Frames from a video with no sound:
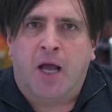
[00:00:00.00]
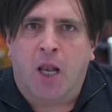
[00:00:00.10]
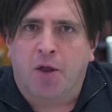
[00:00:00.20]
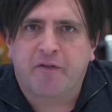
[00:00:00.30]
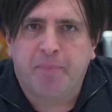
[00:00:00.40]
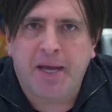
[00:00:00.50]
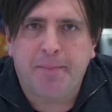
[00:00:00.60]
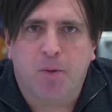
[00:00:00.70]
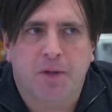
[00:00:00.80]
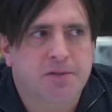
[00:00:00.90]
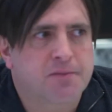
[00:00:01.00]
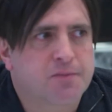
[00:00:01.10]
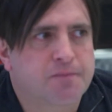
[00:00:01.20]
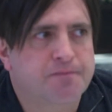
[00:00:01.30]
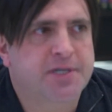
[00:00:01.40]
a lot of people that
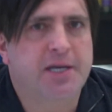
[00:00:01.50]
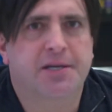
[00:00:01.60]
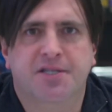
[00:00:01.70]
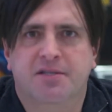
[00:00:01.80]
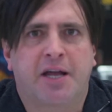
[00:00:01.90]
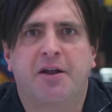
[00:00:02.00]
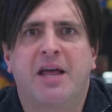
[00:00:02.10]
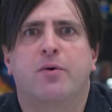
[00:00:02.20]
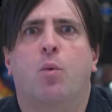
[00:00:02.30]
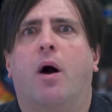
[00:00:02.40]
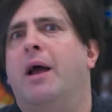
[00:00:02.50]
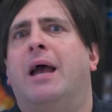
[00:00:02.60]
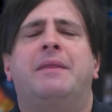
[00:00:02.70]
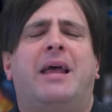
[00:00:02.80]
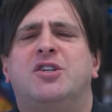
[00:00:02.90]
see us, they don't have a why,
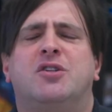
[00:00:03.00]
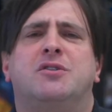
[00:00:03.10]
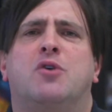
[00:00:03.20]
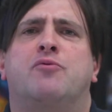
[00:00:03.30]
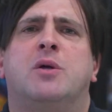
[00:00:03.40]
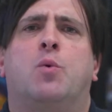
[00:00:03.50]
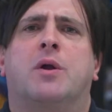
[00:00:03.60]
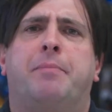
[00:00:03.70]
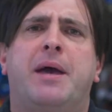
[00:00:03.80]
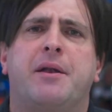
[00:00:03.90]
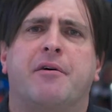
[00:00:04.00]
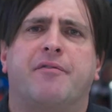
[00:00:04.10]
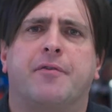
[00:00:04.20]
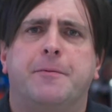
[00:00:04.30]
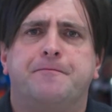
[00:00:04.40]
and they actually don't really want it bad
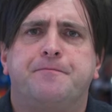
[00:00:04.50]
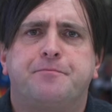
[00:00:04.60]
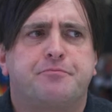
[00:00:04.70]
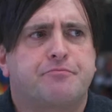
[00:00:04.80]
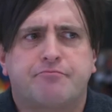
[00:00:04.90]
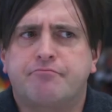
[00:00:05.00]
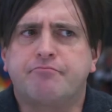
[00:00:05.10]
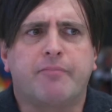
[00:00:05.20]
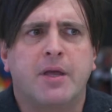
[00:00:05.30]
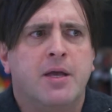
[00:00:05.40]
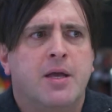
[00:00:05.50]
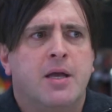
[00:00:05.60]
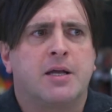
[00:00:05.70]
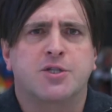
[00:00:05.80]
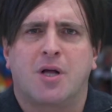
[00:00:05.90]
enough.
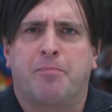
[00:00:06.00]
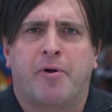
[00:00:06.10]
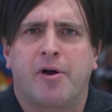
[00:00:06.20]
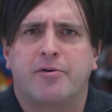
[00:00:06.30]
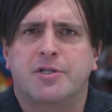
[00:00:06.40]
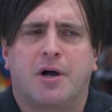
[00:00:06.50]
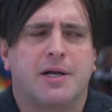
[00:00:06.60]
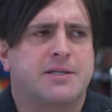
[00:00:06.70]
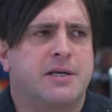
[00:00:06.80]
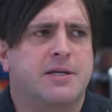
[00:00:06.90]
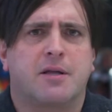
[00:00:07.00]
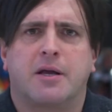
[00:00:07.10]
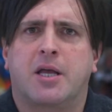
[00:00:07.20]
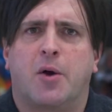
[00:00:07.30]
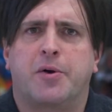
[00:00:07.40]
Because they'll prioritize things
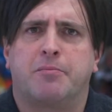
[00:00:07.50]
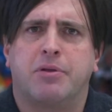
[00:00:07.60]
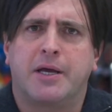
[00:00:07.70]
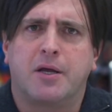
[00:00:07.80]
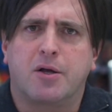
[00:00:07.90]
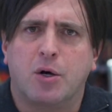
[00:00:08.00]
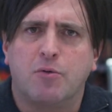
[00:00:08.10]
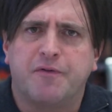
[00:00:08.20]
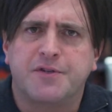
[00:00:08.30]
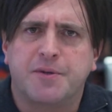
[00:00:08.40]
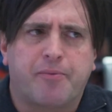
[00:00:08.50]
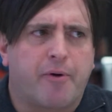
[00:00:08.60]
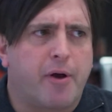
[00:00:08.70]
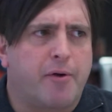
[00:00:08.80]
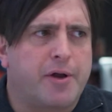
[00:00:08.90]
like going and playing golf as a
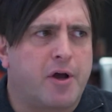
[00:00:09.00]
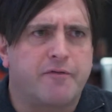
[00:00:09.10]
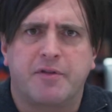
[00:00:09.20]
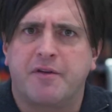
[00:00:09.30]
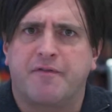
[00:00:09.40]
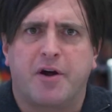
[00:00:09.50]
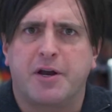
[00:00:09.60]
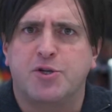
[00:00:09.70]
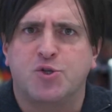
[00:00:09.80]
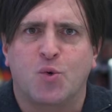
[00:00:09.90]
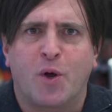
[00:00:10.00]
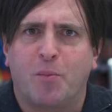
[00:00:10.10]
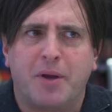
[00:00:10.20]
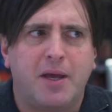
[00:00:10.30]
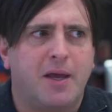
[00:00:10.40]
priority over their financial
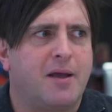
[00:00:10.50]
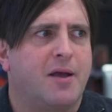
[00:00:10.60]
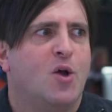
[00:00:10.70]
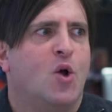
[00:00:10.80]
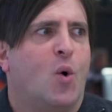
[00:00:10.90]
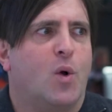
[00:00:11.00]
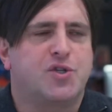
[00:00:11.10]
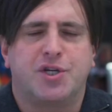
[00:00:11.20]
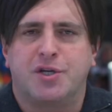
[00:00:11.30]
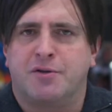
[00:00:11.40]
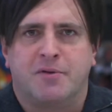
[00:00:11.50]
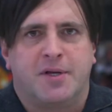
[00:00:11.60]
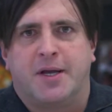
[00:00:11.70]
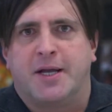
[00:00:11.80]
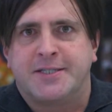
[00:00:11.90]
well-being, watching
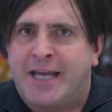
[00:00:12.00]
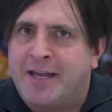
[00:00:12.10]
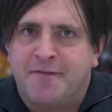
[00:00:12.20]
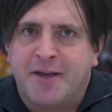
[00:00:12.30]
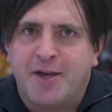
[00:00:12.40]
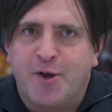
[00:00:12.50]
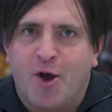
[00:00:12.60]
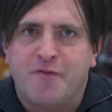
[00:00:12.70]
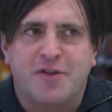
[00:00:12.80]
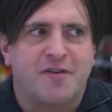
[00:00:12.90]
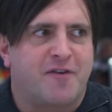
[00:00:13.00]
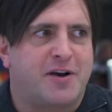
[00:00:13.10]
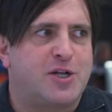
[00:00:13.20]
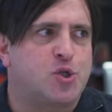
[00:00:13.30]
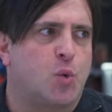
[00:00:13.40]
TV over their
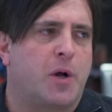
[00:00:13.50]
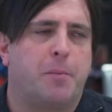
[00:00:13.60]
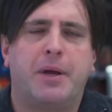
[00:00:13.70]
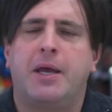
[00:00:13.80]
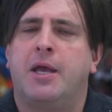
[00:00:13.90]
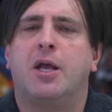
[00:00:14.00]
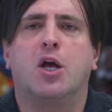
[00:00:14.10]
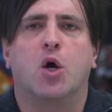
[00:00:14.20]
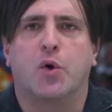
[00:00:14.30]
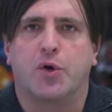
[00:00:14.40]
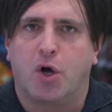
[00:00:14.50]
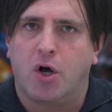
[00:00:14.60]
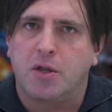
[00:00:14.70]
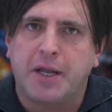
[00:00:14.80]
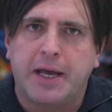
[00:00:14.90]
financial well-being, going on
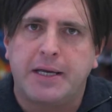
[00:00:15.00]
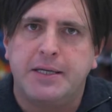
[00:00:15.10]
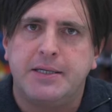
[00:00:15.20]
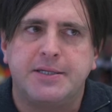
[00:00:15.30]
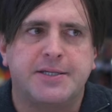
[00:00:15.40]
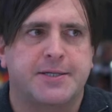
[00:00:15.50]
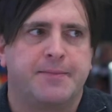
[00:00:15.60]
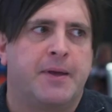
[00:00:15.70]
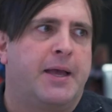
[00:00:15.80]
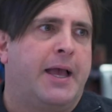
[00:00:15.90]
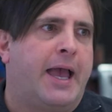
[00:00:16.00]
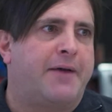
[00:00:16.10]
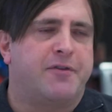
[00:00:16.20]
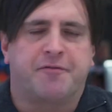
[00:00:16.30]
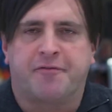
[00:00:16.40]
holidays,
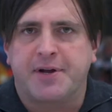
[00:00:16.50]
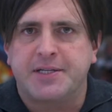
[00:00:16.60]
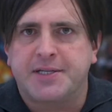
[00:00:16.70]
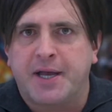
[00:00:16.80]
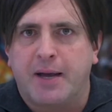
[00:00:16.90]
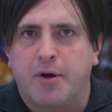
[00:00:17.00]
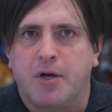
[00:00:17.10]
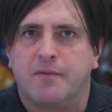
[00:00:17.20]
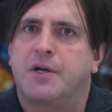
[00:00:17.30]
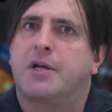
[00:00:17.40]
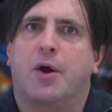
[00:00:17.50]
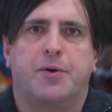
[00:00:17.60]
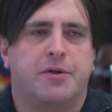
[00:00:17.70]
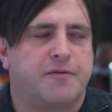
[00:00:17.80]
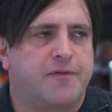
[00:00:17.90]
having friends come over,
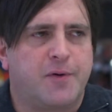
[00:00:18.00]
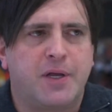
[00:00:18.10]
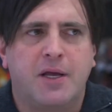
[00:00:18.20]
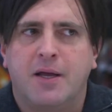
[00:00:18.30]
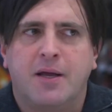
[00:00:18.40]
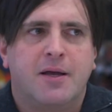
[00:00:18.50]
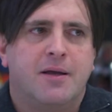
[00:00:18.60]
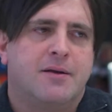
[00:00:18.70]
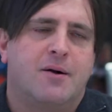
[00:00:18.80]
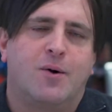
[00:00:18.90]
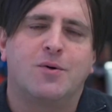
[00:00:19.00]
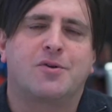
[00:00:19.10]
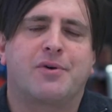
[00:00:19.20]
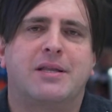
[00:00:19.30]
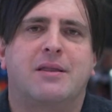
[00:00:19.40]
going to the footy. All
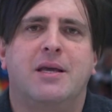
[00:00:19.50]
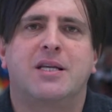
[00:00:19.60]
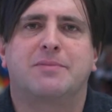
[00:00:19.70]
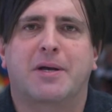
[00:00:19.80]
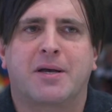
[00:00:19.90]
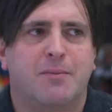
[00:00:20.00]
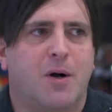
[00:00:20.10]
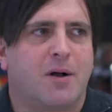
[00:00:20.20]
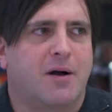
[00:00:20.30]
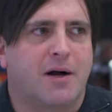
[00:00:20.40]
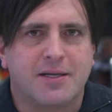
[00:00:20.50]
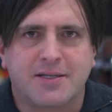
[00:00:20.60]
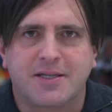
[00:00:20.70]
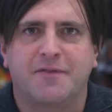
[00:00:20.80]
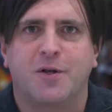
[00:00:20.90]
great things, but come on
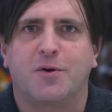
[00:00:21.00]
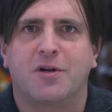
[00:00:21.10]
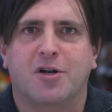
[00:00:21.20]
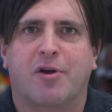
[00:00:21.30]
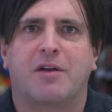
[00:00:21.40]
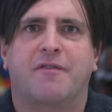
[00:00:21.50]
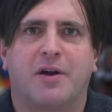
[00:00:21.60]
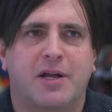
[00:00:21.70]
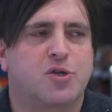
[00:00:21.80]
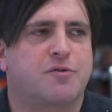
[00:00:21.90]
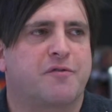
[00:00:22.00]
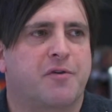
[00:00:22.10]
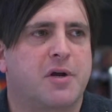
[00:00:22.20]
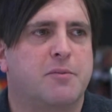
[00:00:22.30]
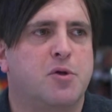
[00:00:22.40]
guys, if you're looking to create financial
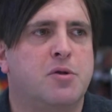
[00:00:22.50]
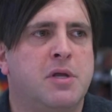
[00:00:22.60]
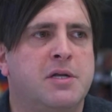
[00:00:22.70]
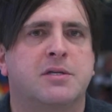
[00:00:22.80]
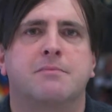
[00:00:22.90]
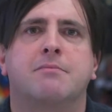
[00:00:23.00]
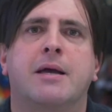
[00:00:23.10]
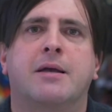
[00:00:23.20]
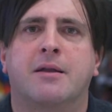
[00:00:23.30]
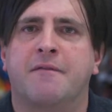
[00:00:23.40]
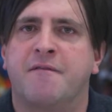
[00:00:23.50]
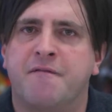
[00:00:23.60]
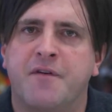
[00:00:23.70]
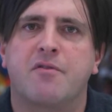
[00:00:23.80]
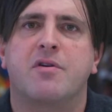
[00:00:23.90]
freedom, you need to make it a
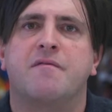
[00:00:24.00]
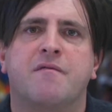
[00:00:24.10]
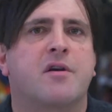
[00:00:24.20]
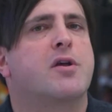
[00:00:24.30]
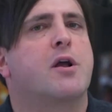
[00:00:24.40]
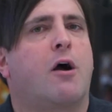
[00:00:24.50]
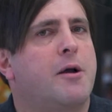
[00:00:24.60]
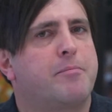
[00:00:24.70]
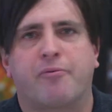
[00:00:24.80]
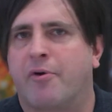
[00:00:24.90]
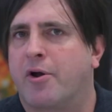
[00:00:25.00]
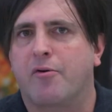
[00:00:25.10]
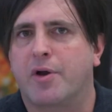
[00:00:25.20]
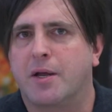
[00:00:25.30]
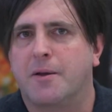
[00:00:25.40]
very, very high
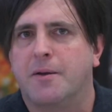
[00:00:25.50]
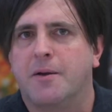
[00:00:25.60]
priority.